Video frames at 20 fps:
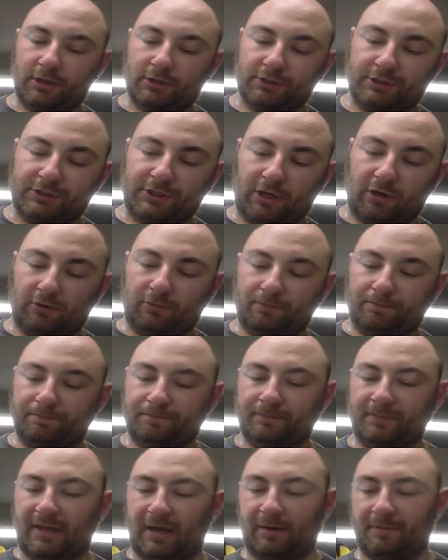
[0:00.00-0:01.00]
So
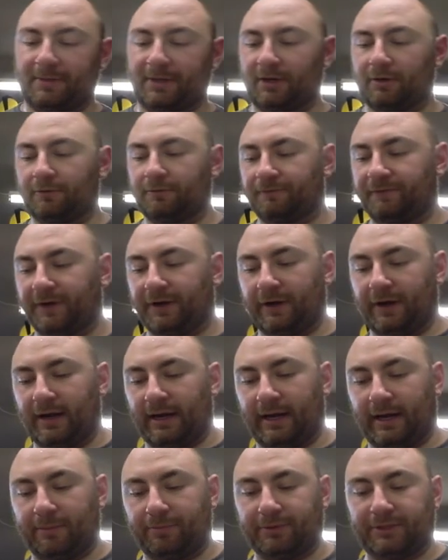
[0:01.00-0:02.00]
now I'm going to go figure out
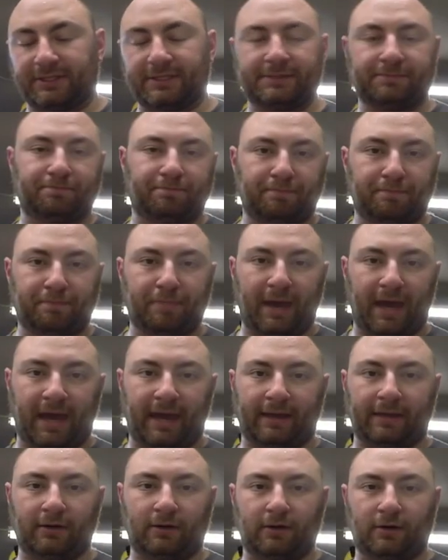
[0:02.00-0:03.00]
how to put this
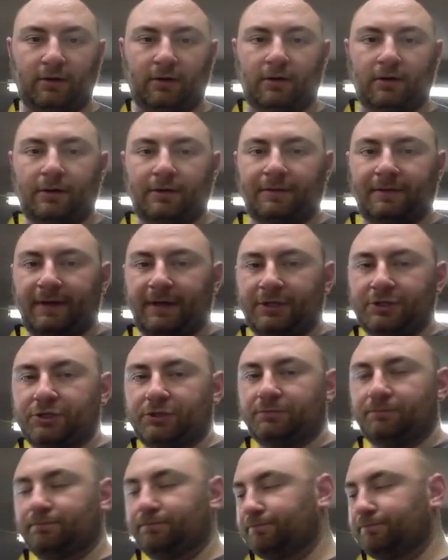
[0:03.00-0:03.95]
back on the engine.